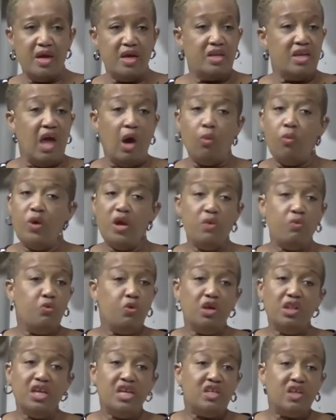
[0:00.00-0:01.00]
Now, we
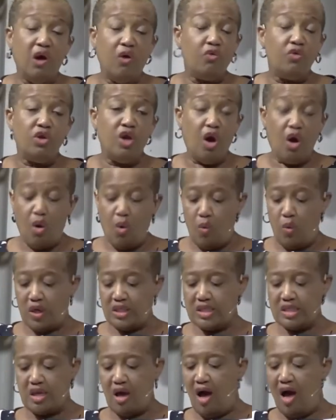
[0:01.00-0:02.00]
really don't know
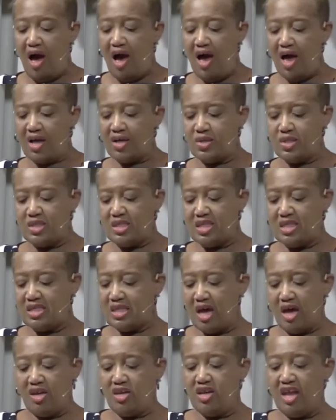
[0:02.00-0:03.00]
what's caused this
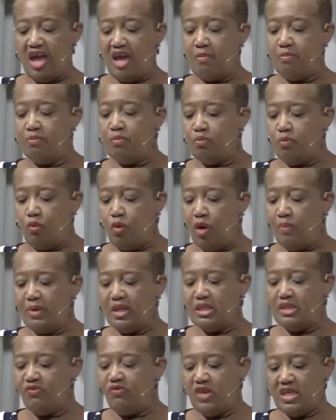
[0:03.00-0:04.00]
unnamed
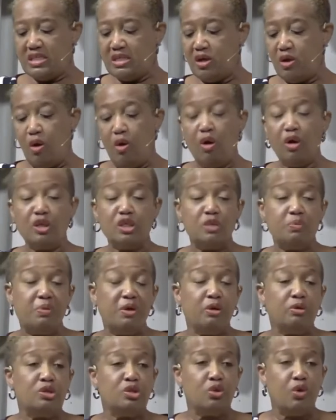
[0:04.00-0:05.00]
woman's physical or
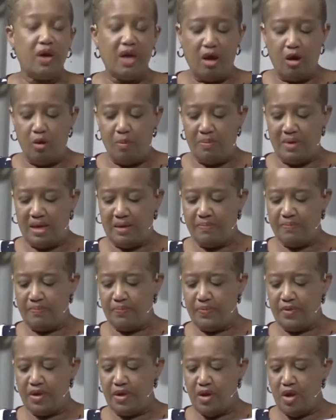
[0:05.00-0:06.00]
spiritual ailment.
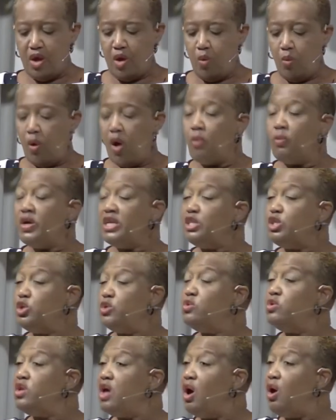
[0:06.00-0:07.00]
What we do
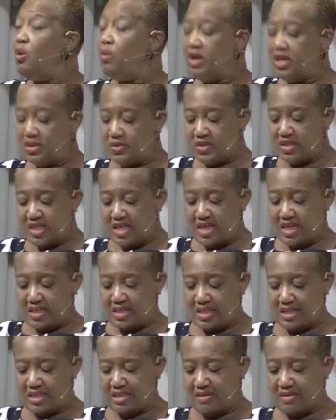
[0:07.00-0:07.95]
know is this.